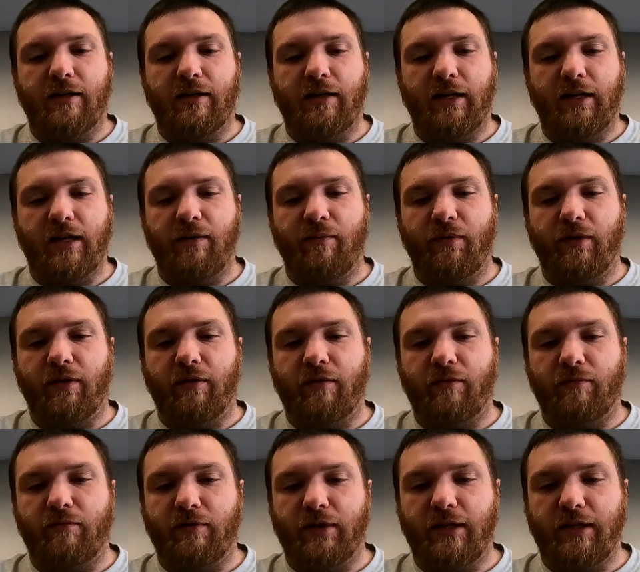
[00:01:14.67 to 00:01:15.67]
I got them in
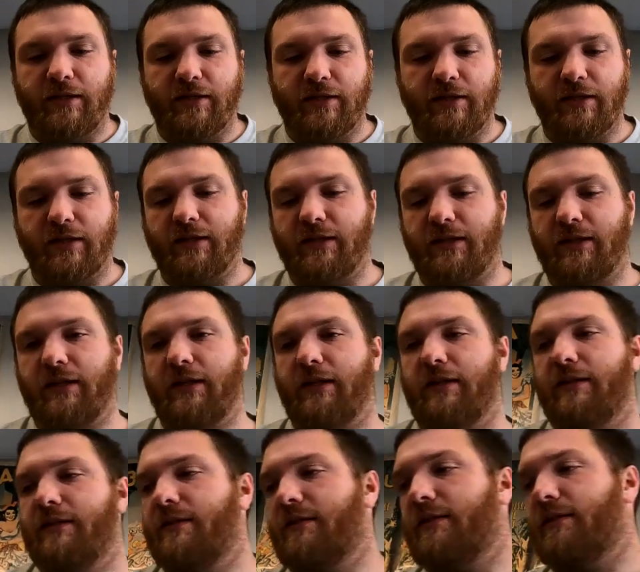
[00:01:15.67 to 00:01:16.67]
3/16